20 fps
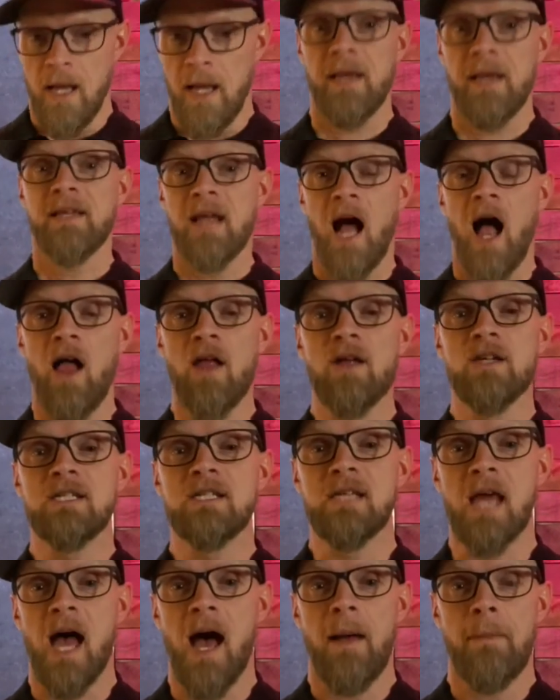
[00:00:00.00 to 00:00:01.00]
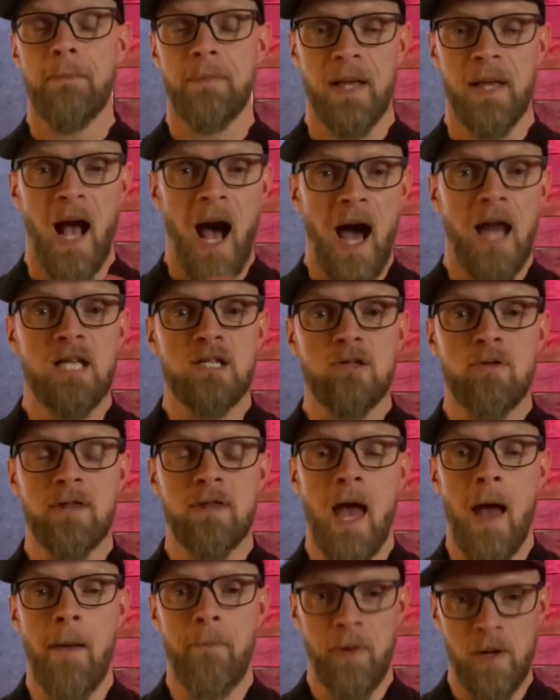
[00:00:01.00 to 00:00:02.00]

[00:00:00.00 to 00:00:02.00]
Acknowledge that. Be honest with that.